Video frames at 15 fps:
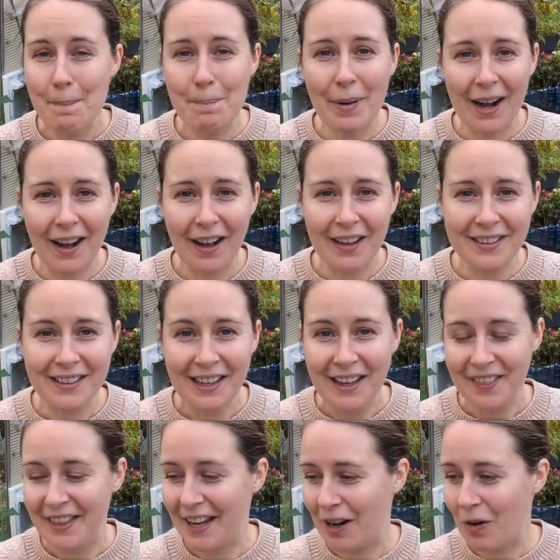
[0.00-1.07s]
But
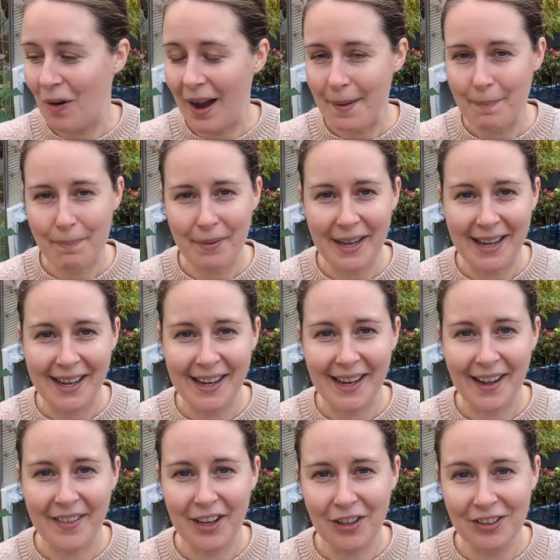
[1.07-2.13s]
they're quite big
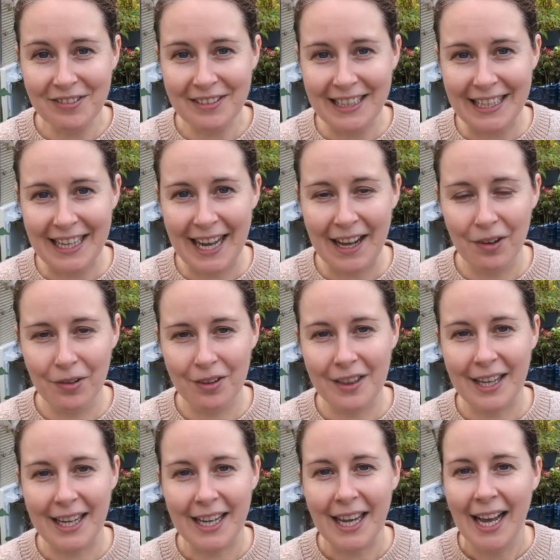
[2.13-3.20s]
and they look really
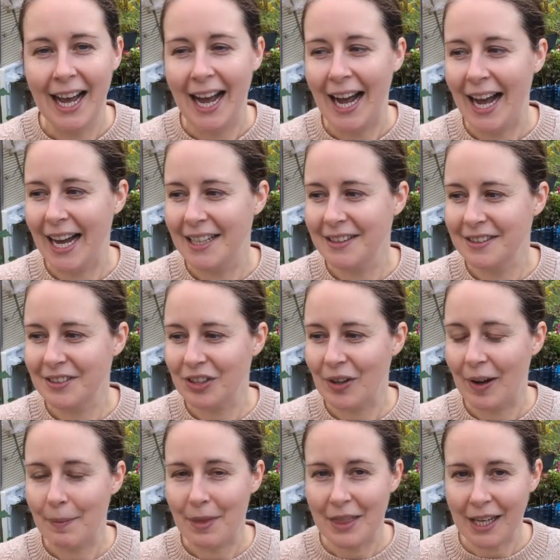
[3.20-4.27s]
healthy, and so
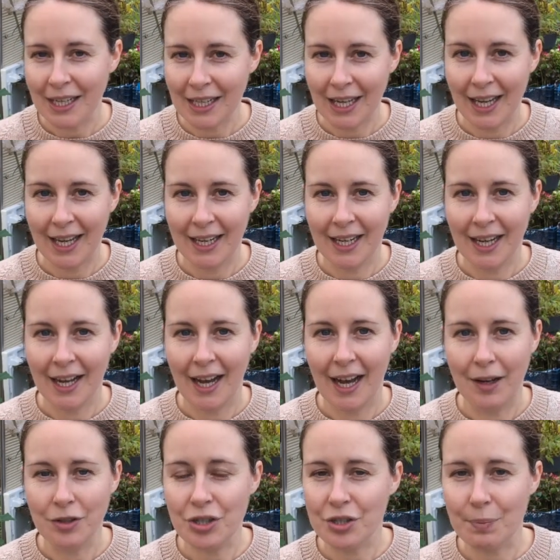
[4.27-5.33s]
I'm thinking
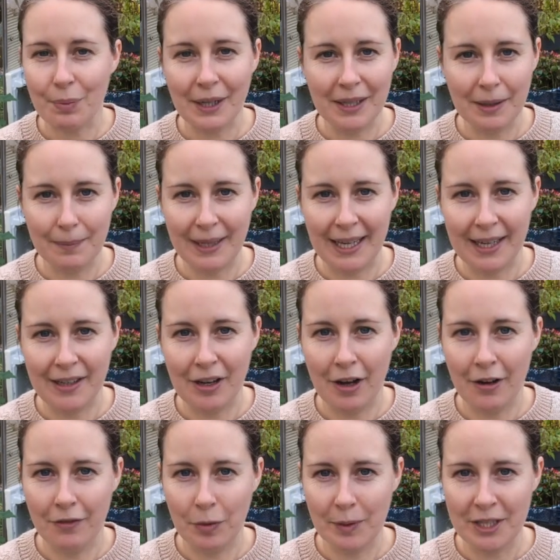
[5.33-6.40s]
I'll just bring them in,
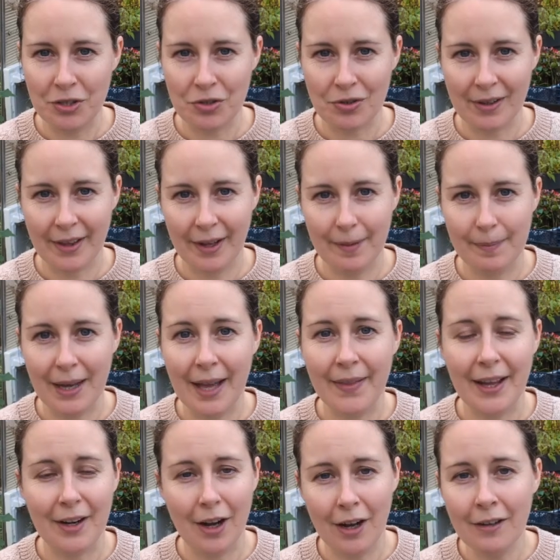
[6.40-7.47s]
overwinter them, and
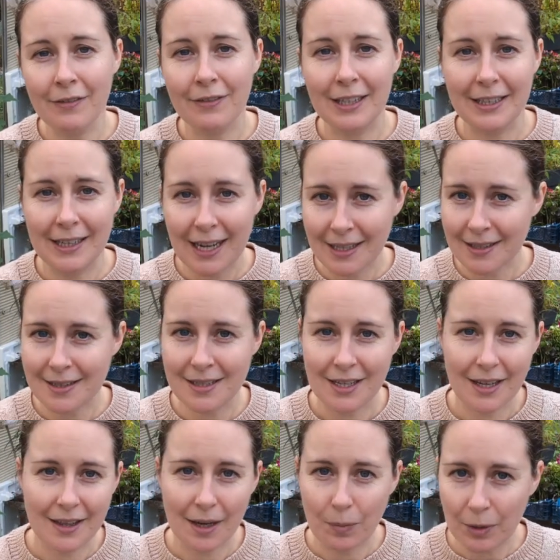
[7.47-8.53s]
then hopefully next
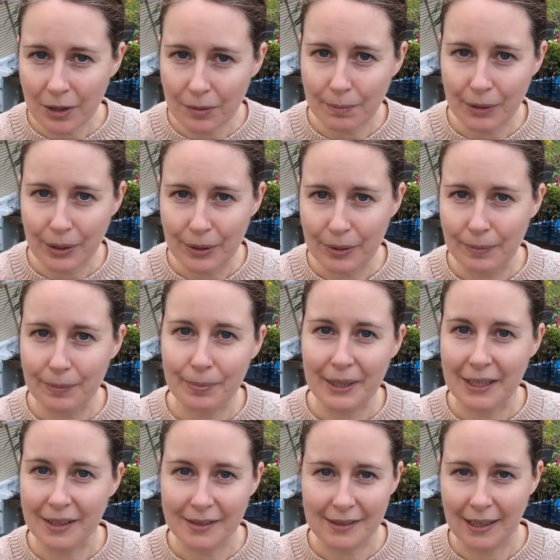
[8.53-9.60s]
year they will bloom
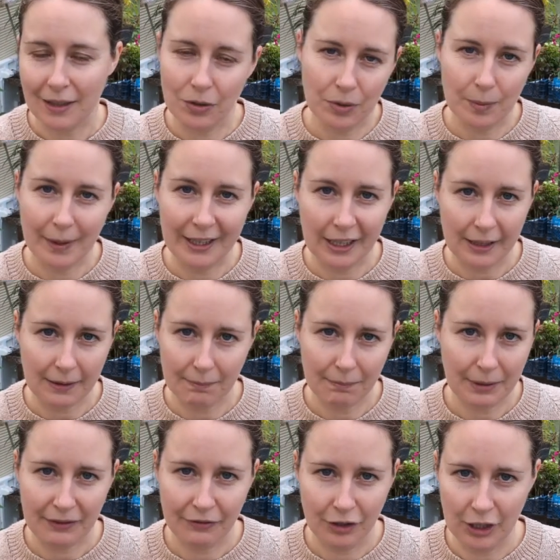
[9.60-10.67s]
because they'll already
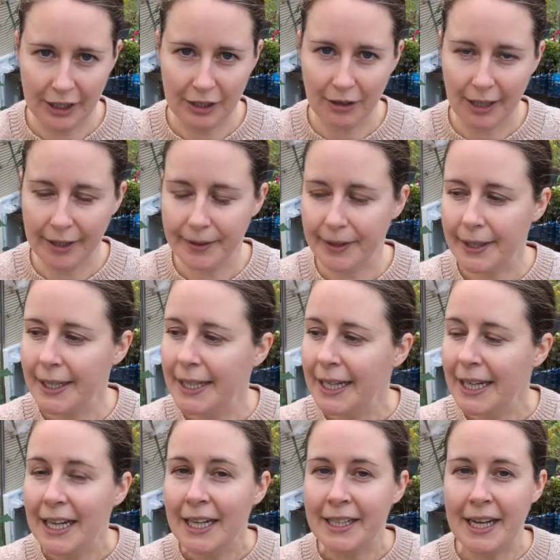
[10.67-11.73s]
be fully grown.
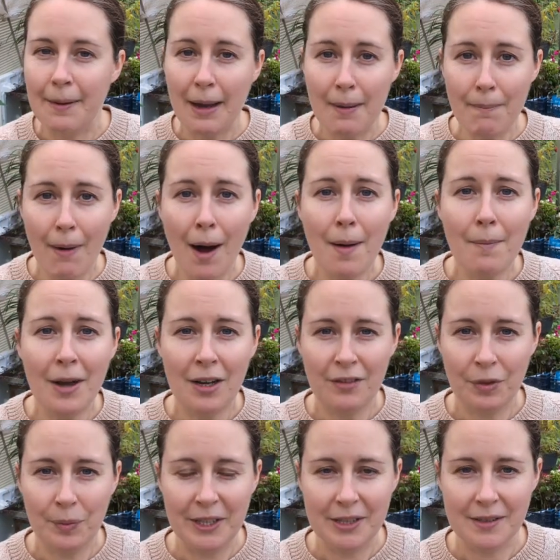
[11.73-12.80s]
Now my mom
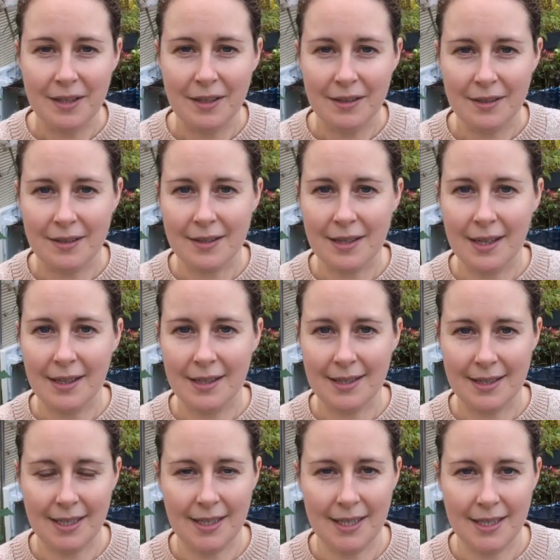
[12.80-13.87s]
overwinters
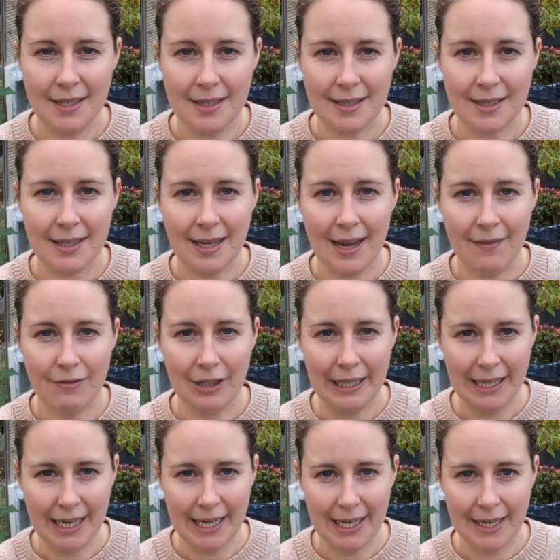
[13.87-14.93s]
gazanias every
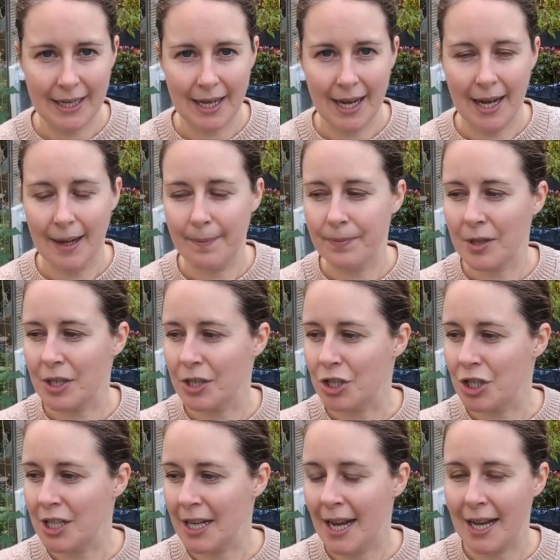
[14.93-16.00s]
year because
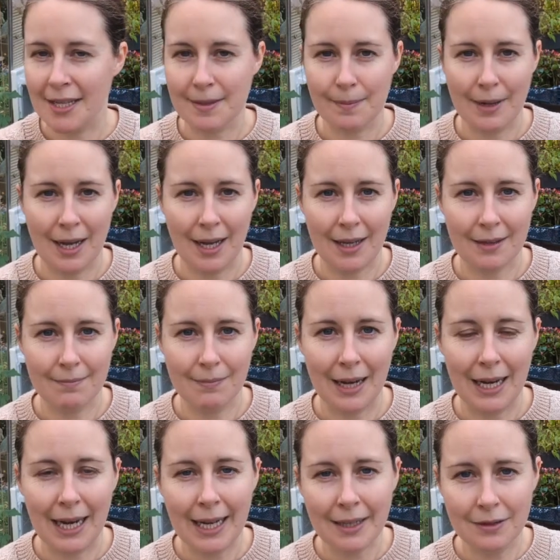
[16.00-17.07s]
she has my
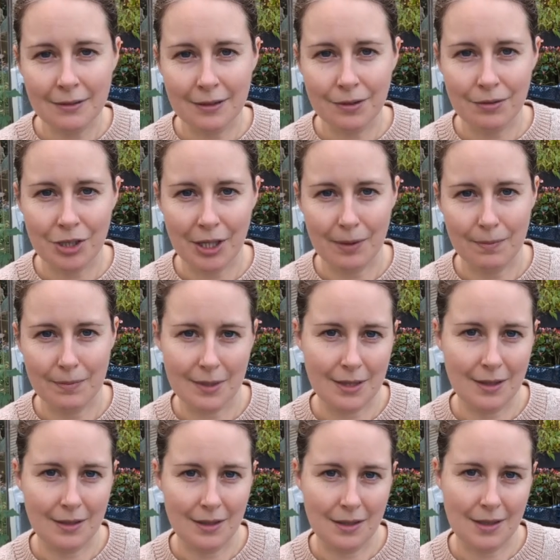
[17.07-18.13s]
late Uncle
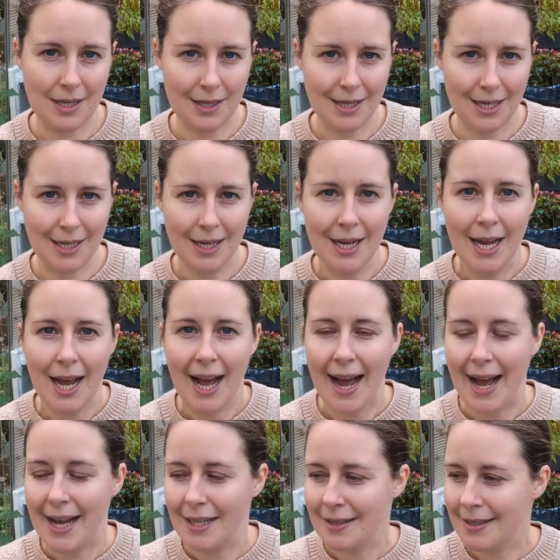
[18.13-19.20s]
Jim's gazania,
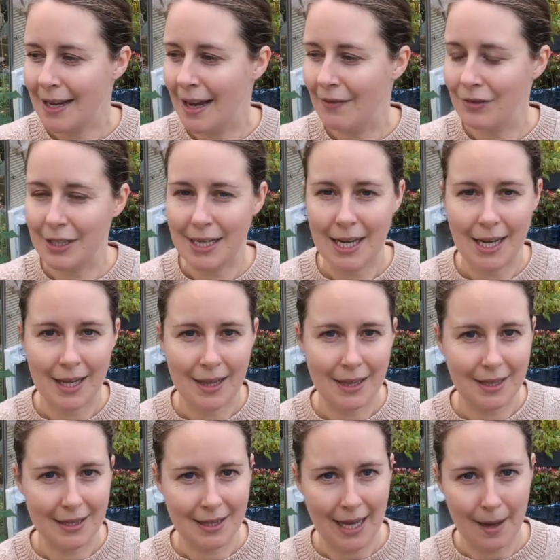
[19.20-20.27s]
and every year
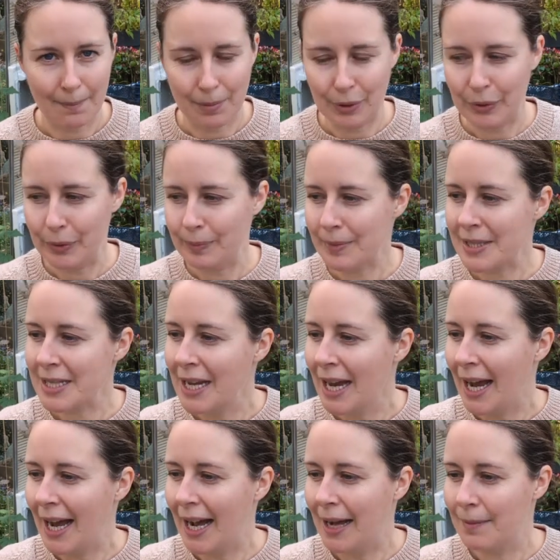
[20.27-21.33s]
that blooms,
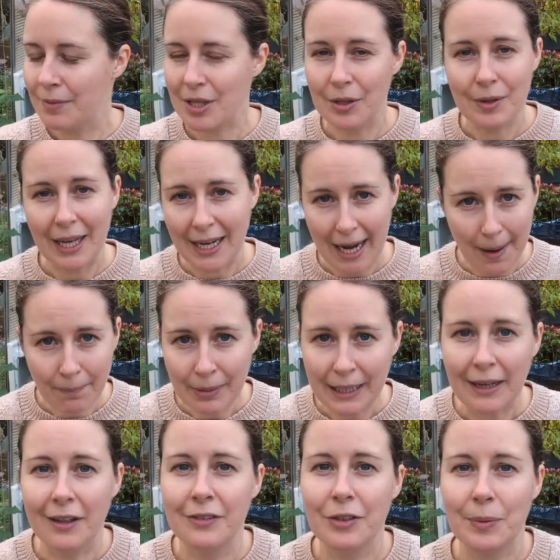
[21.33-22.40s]
so they can be
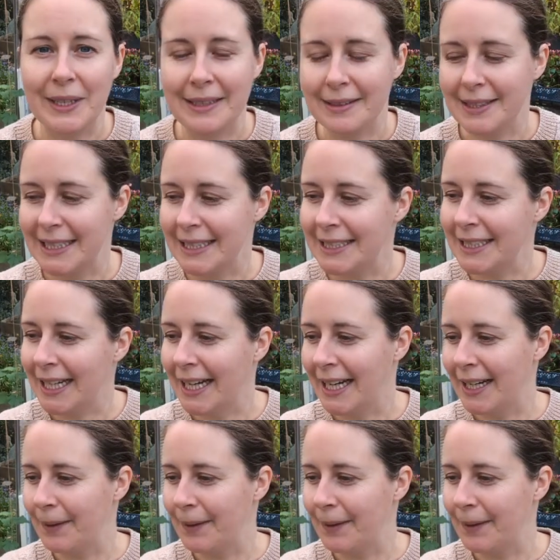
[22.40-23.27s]
overwintered.